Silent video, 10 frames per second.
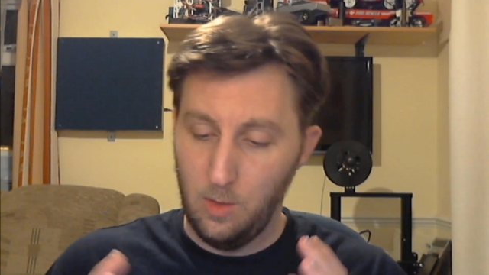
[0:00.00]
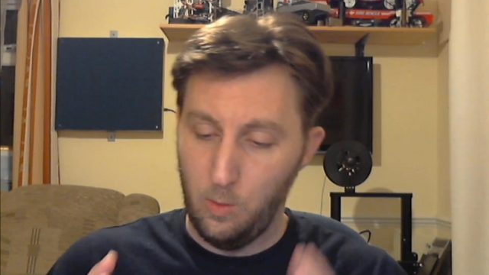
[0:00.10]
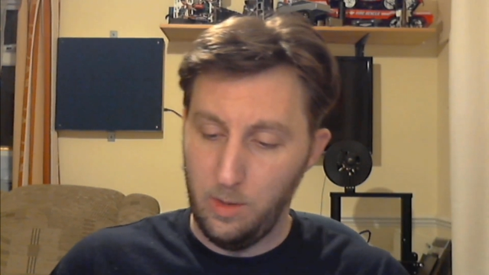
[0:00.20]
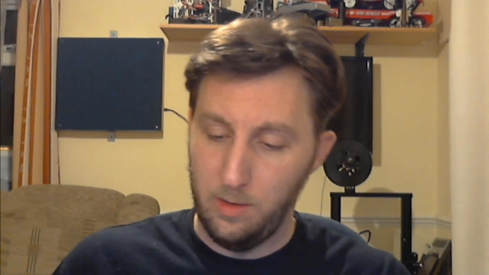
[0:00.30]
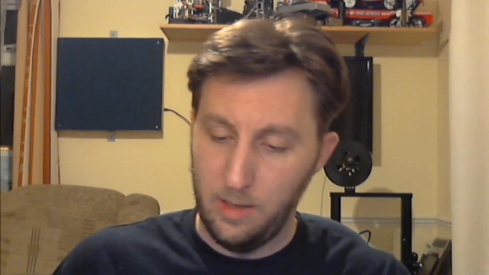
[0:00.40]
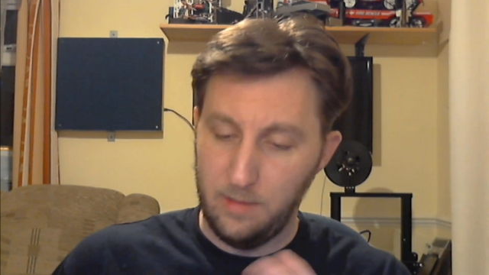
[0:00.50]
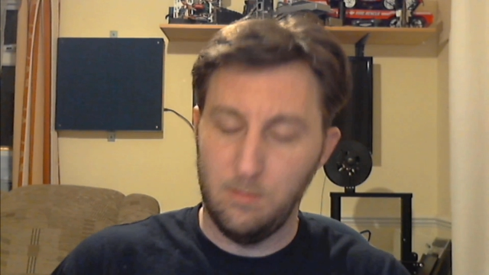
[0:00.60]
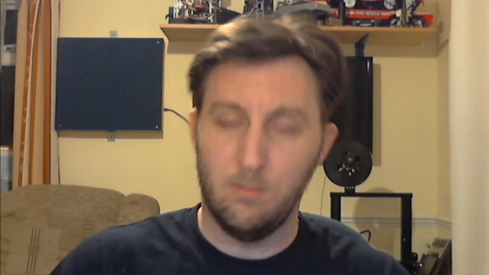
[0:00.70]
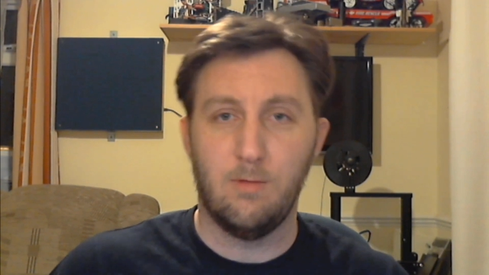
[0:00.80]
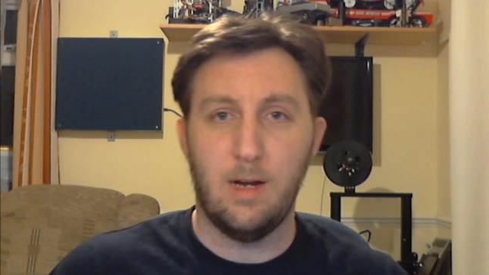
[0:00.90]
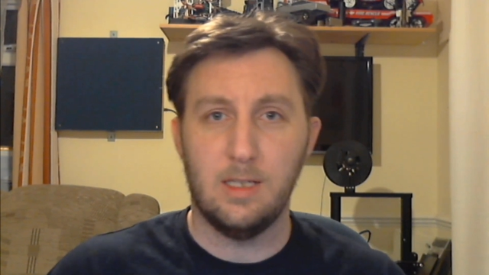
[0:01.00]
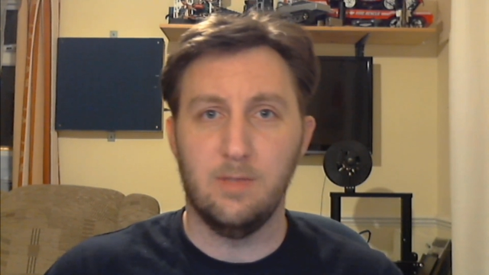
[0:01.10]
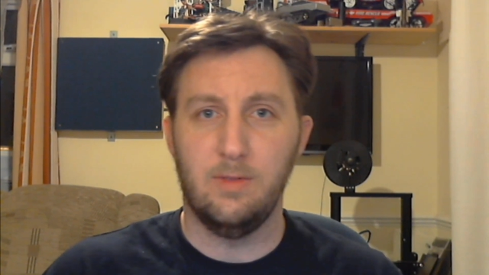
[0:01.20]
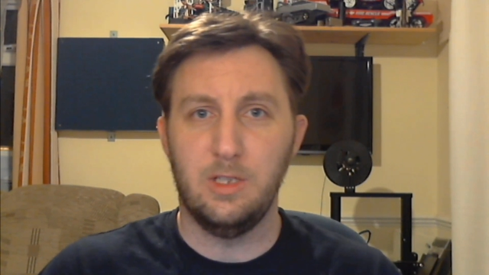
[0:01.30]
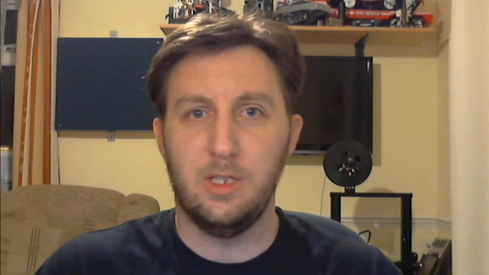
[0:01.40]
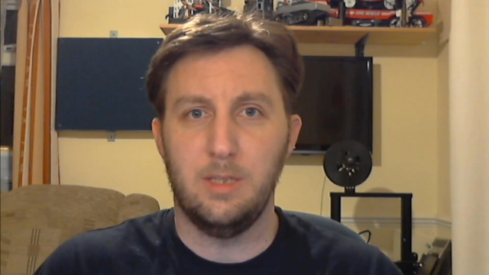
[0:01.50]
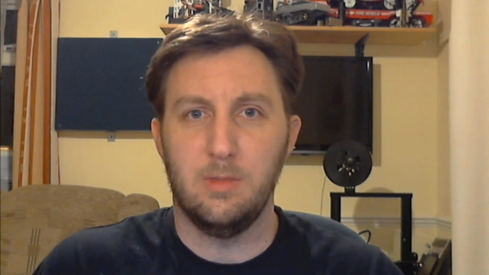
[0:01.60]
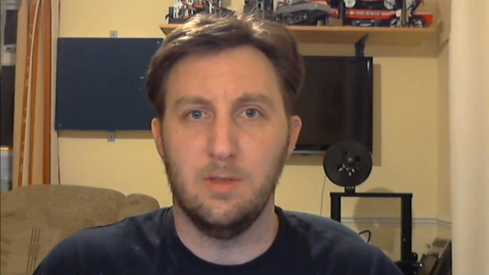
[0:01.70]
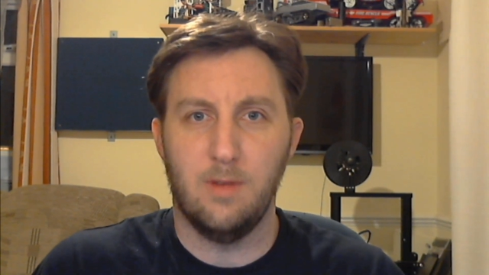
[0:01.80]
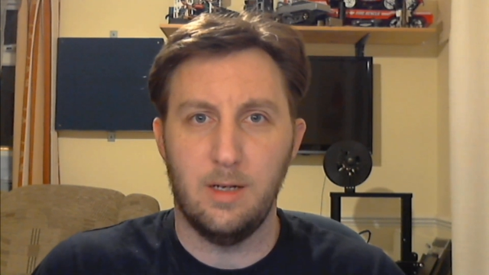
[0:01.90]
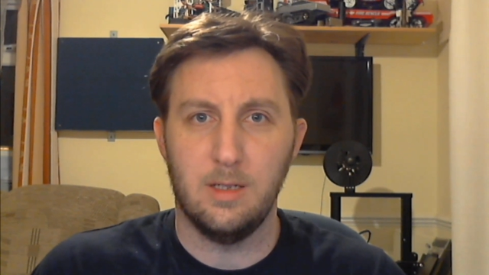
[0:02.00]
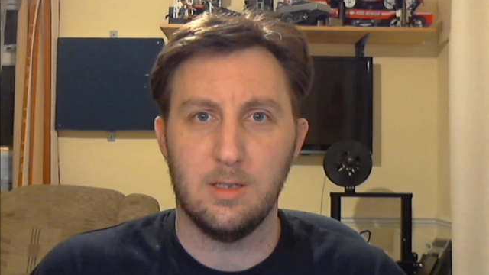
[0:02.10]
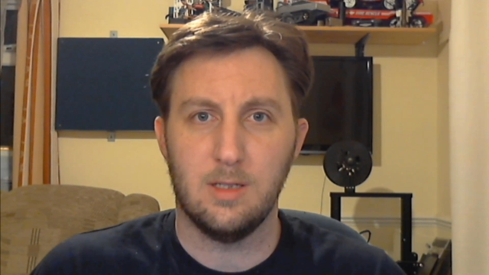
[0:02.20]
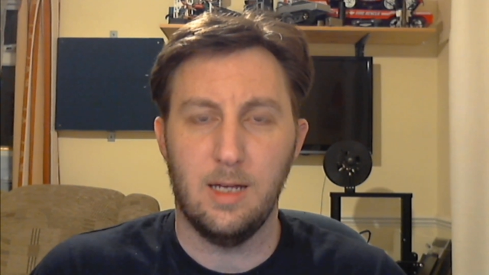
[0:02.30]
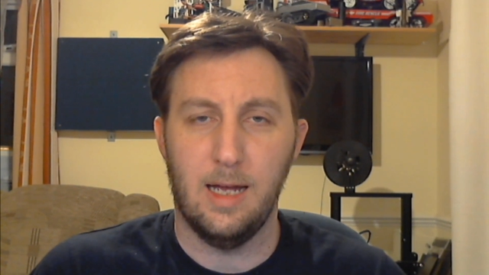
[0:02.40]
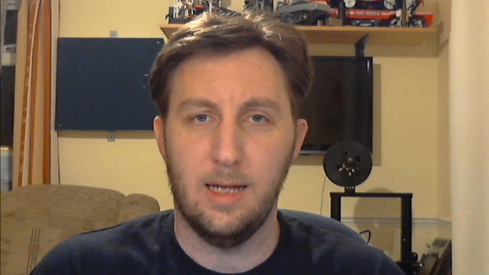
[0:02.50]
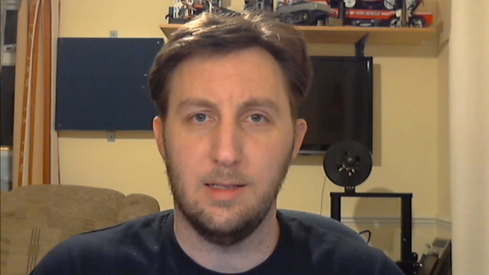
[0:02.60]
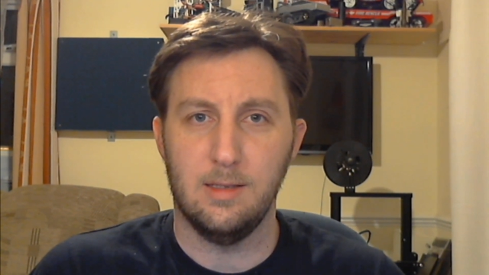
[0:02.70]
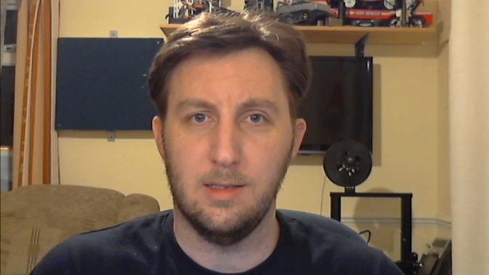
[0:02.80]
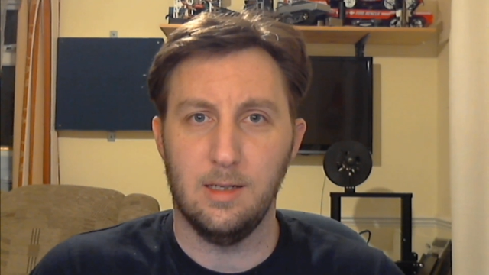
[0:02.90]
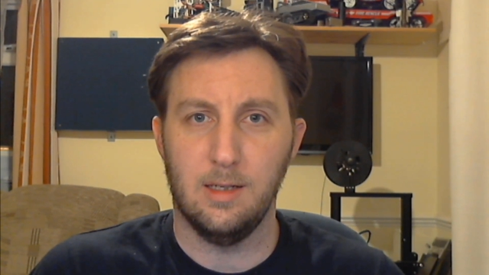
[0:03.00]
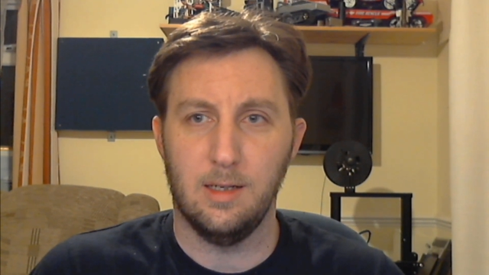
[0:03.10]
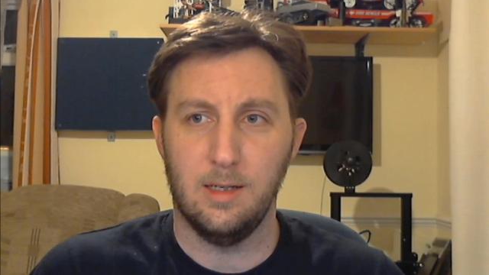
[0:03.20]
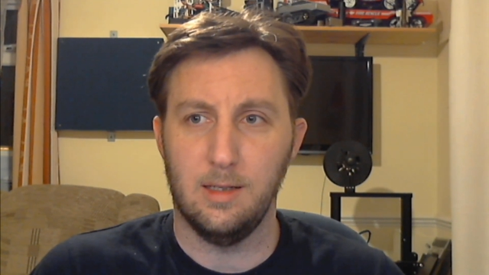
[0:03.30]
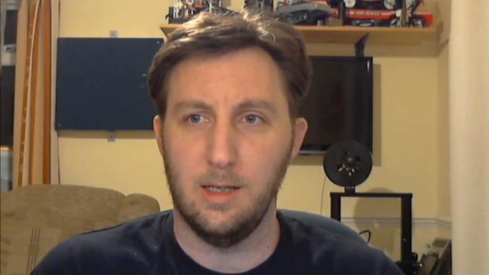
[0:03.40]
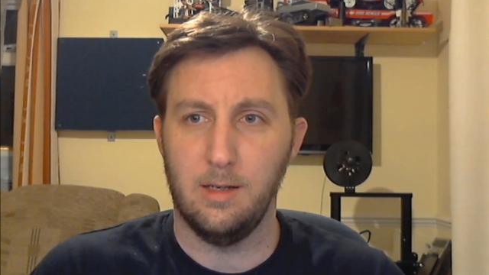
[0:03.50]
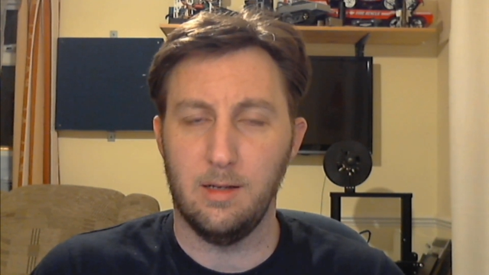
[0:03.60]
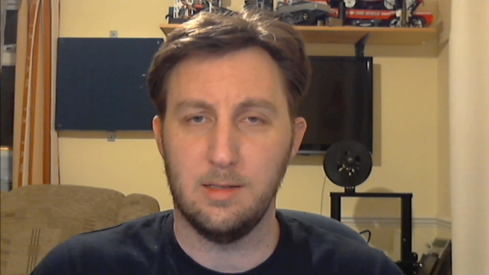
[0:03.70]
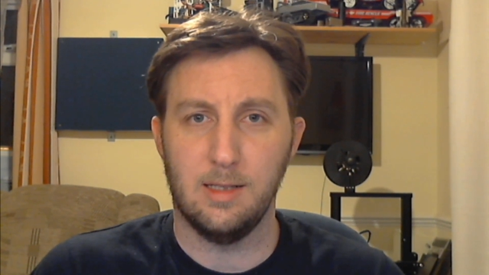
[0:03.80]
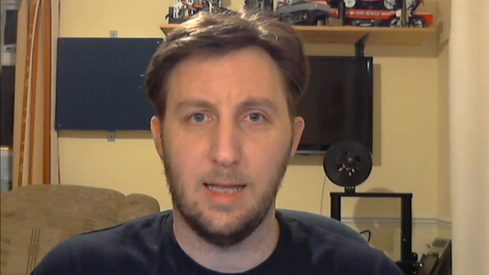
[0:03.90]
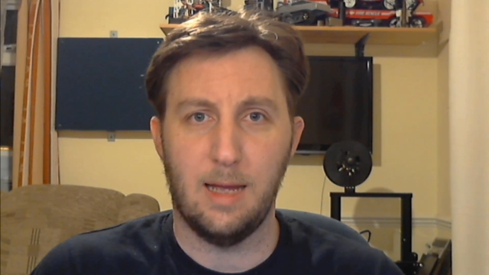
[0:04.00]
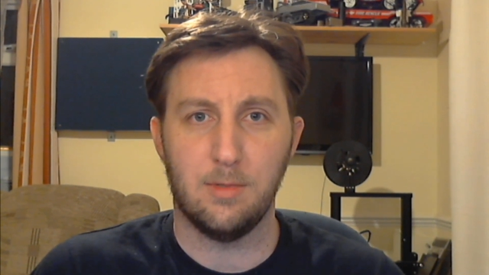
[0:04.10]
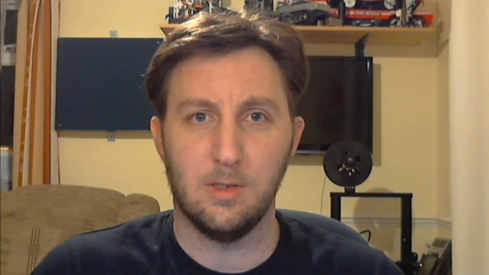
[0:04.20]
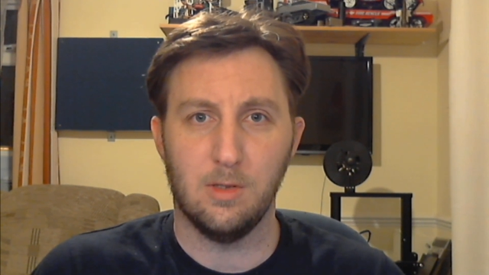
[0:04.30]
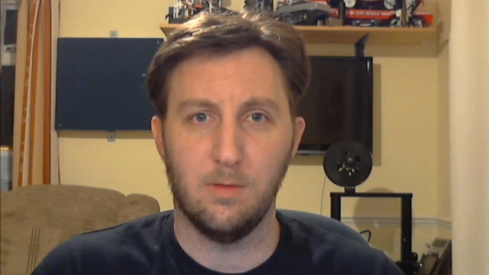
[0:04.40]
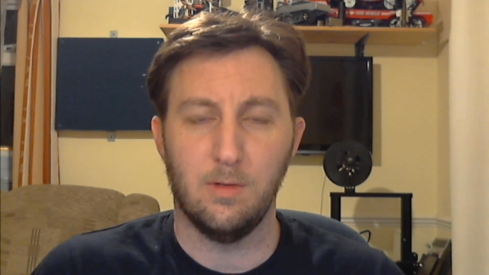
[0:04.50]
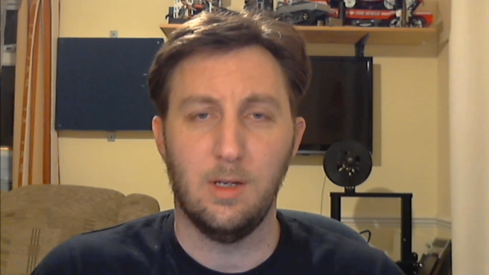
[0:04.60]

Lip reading: with a relatively cheap device and a nice little app to sort of